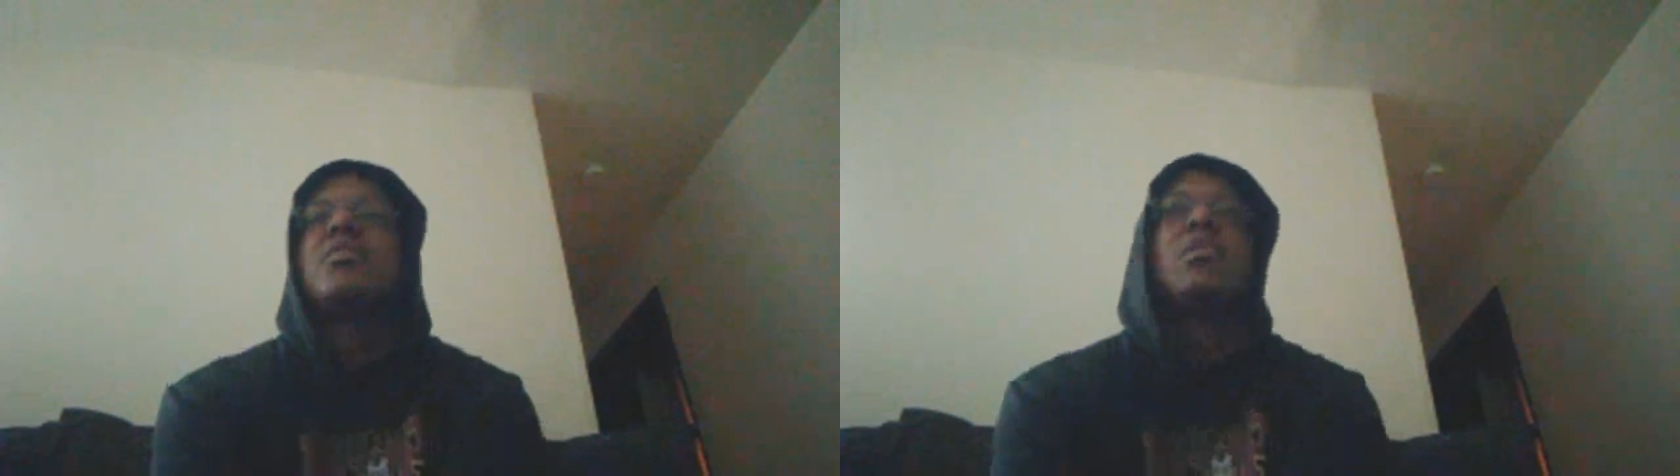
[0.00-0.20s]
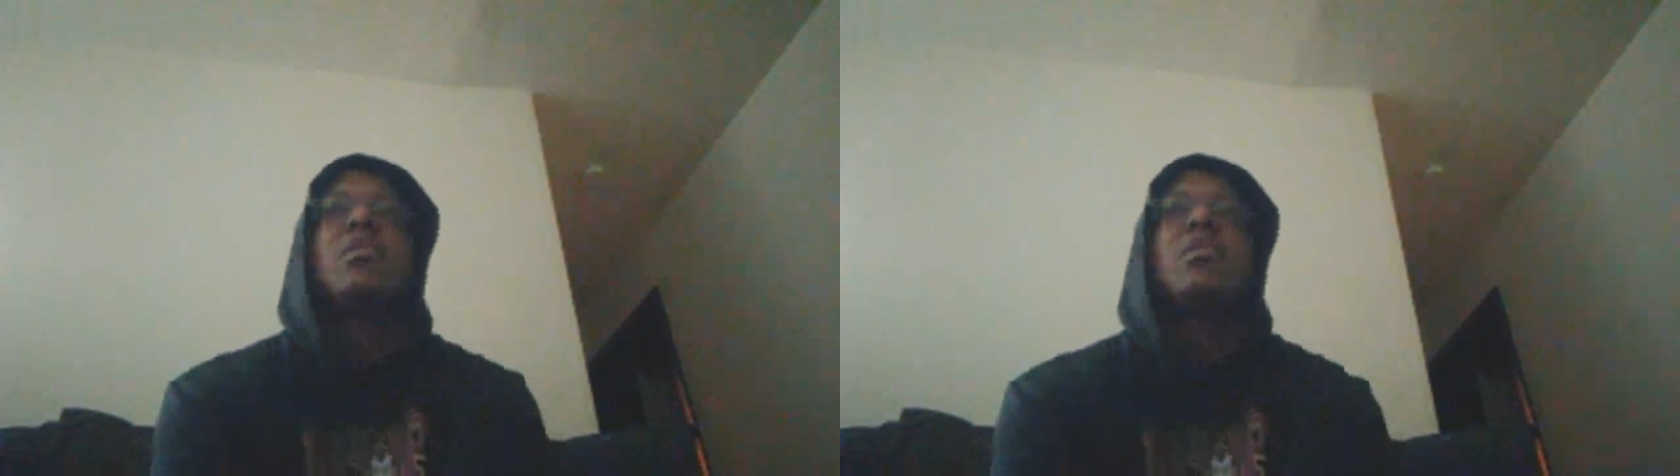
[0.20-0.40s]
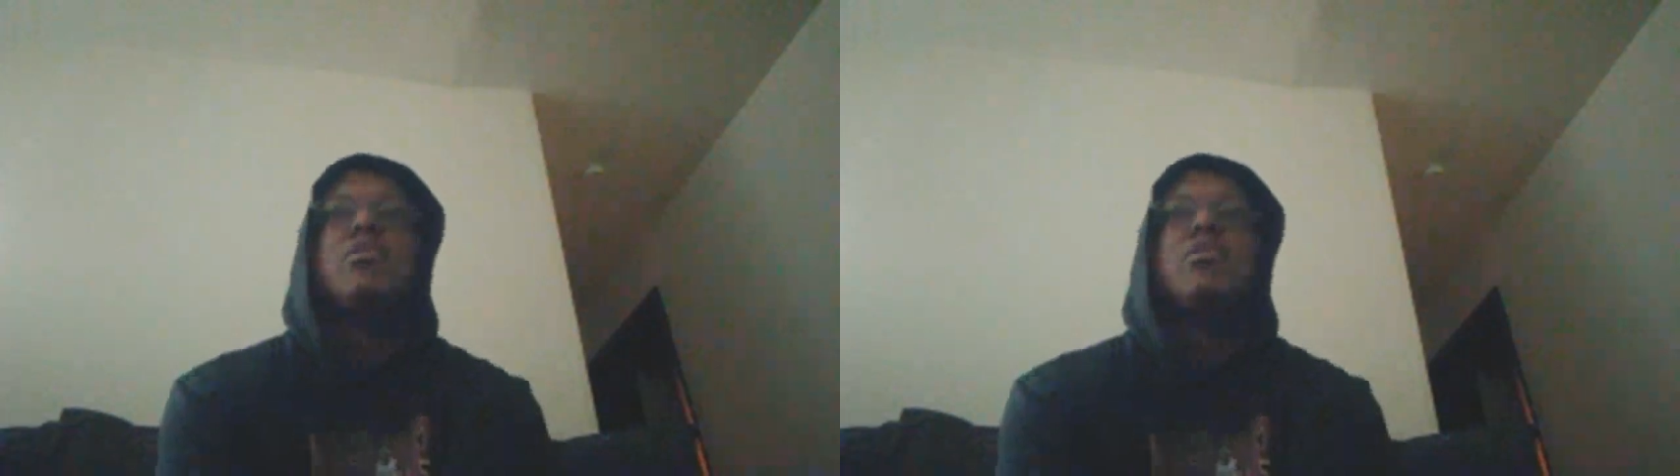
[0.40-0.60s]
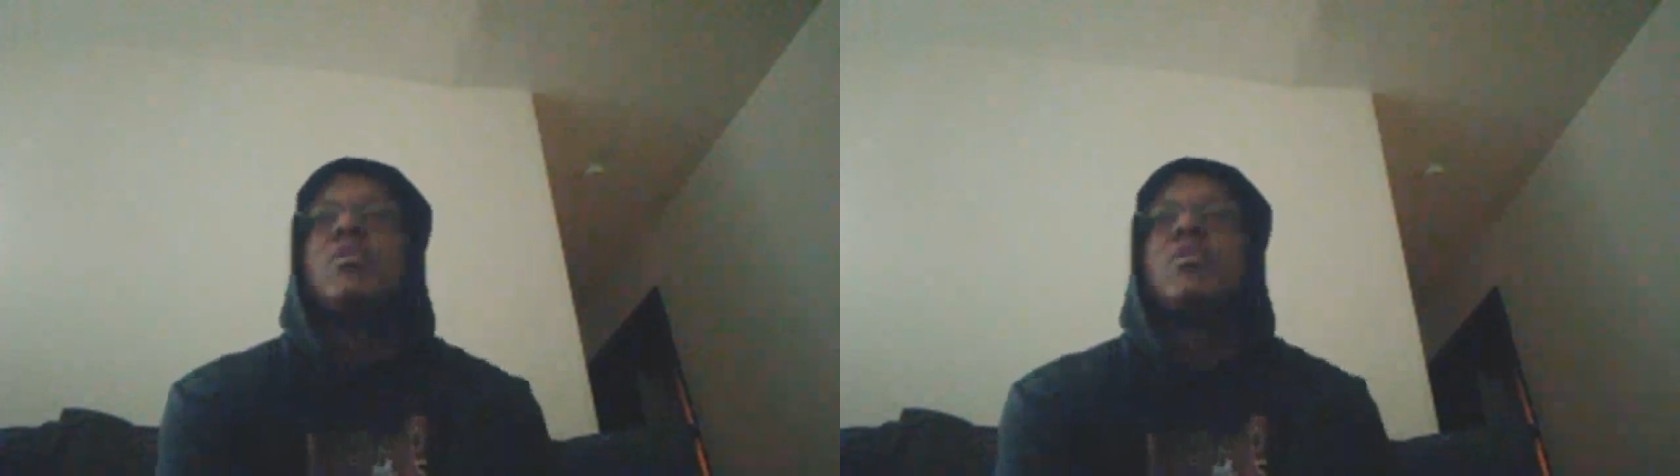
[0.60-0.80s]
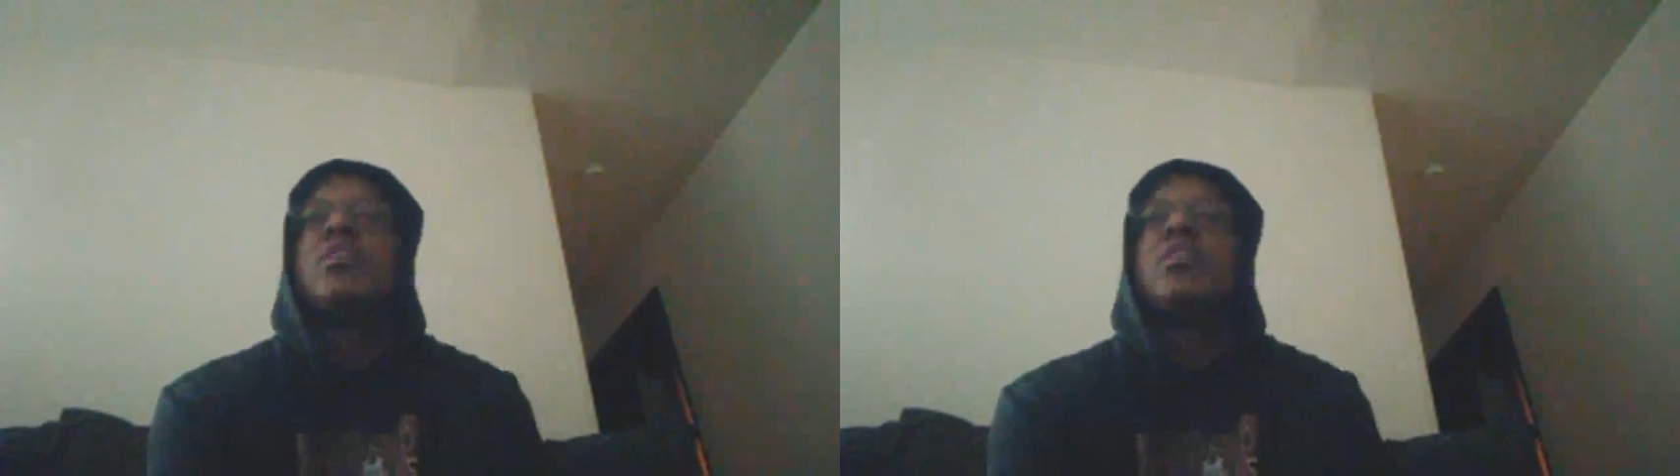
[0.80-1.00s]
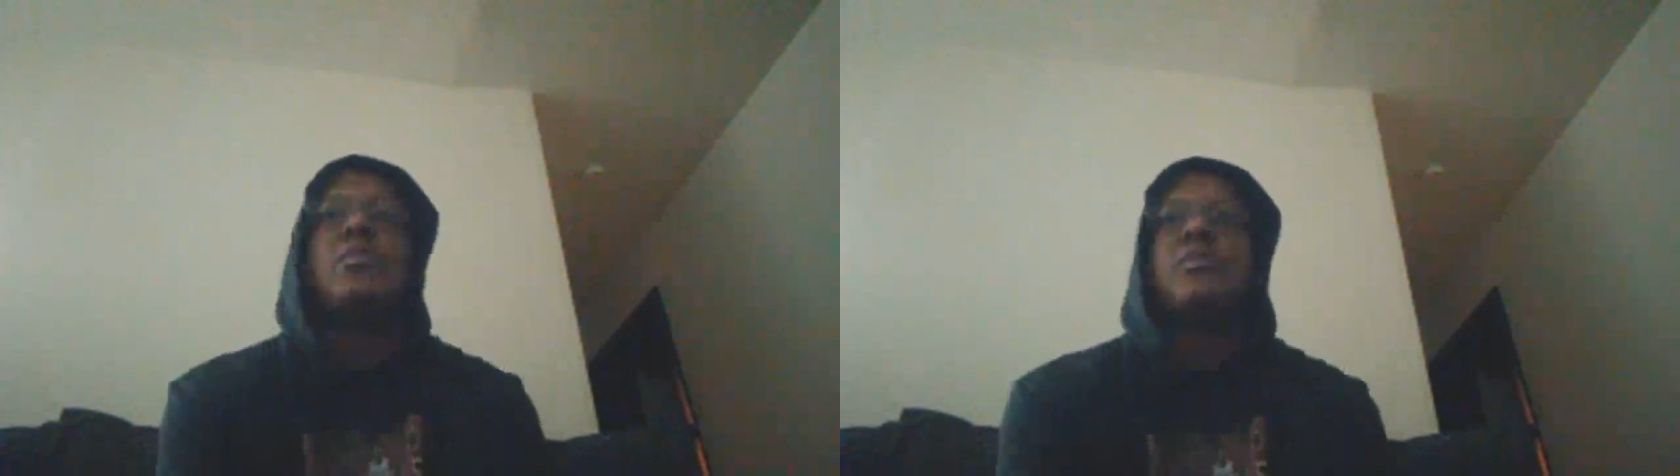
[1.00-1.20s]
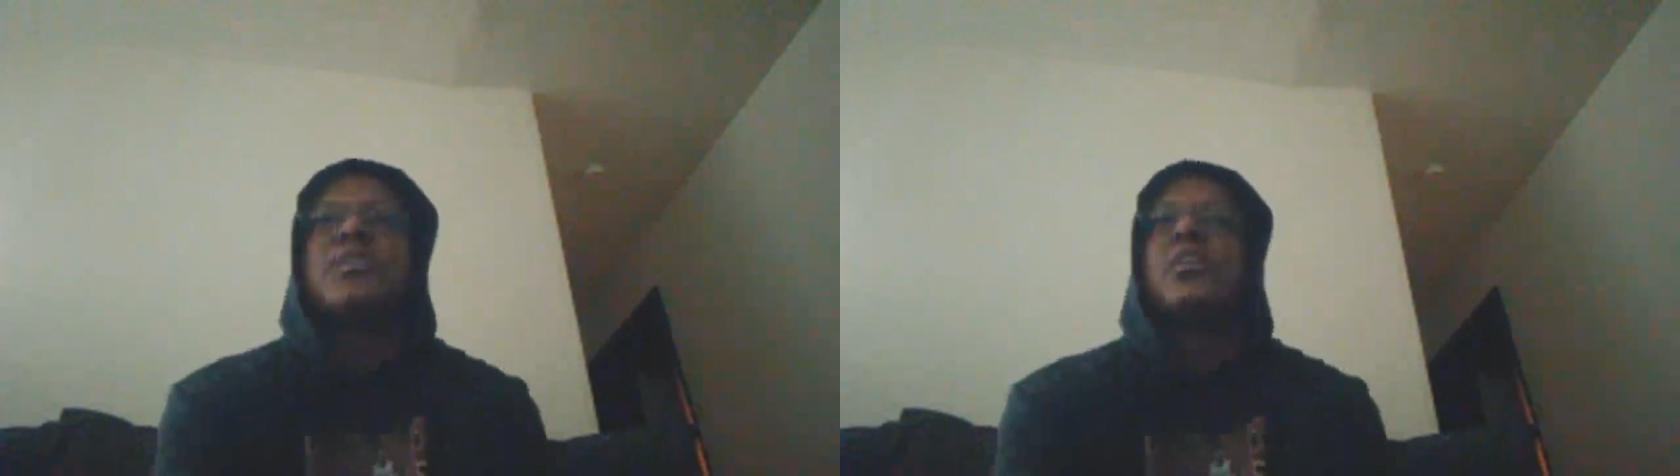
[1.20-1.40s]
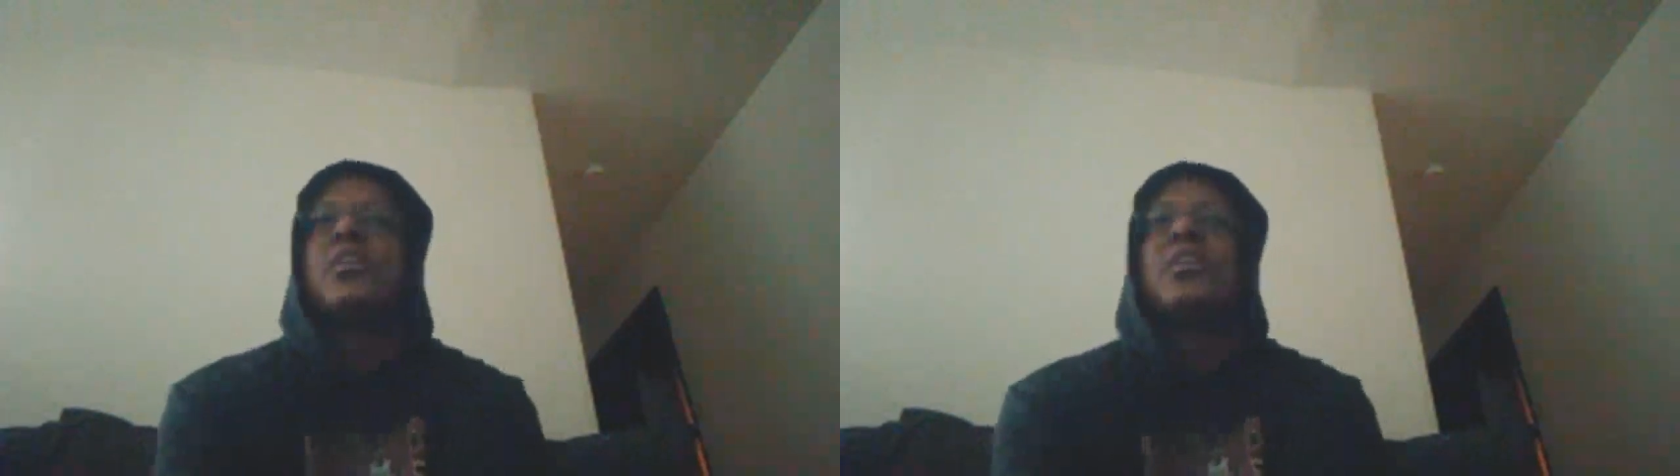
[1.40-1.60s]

over and over.